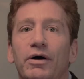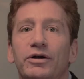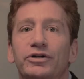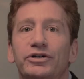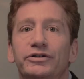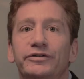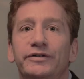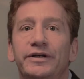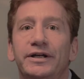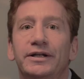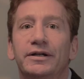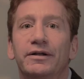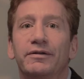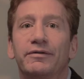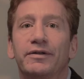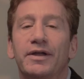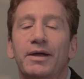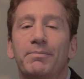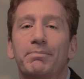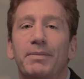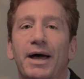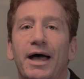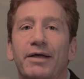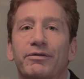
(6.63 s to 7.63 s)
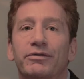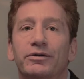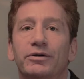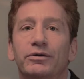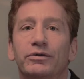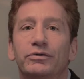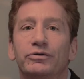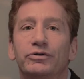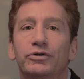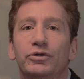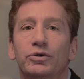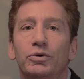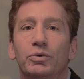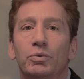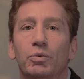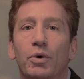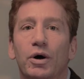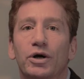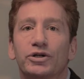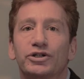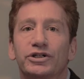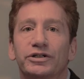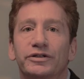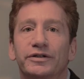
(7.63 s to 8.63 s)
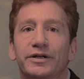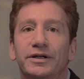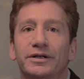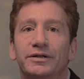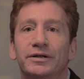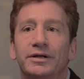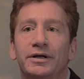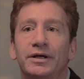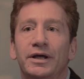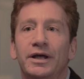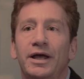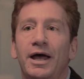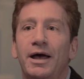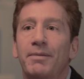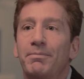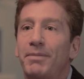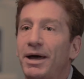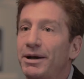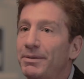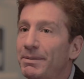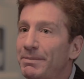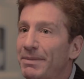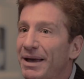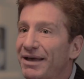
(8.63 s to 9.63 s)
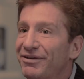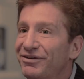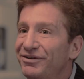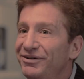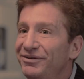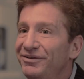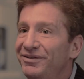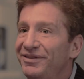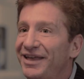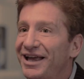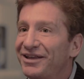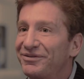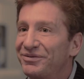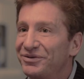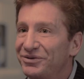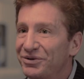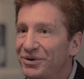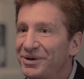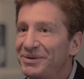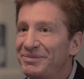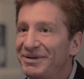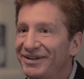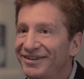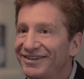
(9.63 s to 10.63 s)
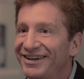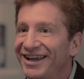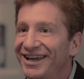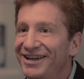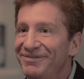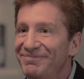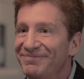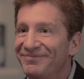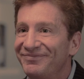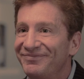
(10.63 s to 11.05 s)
Argentina's ambassador to Washington. Madam Ambassador, thanks for joining me today.